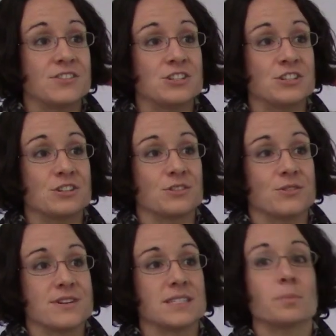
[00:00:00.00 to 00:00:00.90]
to do
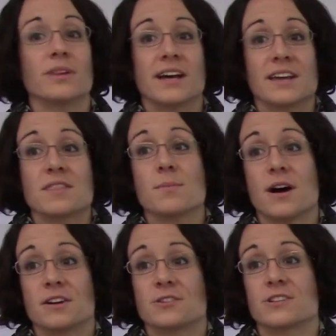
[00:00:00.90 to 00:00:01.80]
is plug in the
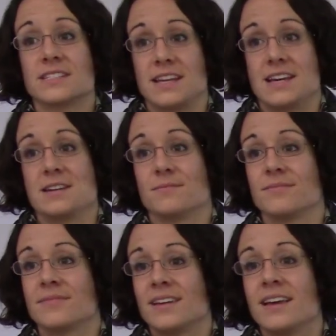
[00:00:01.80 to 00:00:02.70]
monitor's
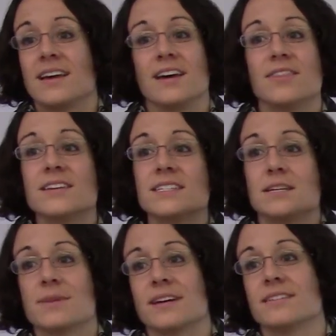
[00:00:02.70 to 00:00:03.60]
name and this
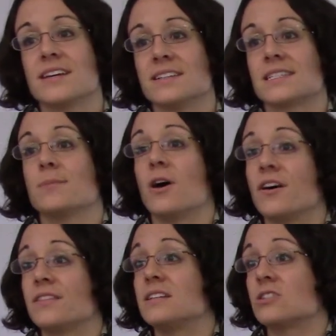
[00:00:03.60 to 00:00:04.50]
email tells them
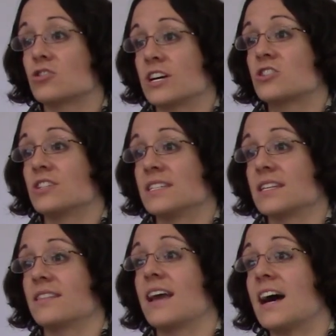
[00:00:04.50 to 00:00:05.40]
all the instructions
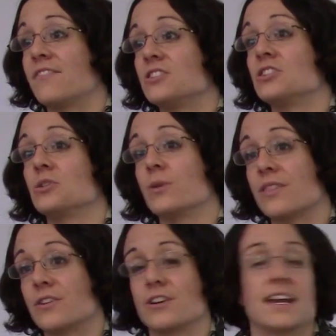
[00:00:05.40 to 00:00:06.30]
that they have to do
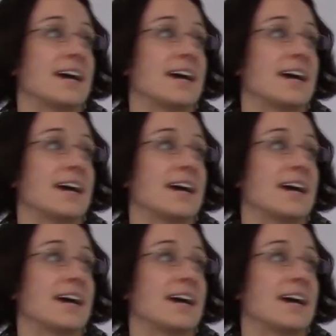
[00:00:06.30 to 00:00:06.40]
with their net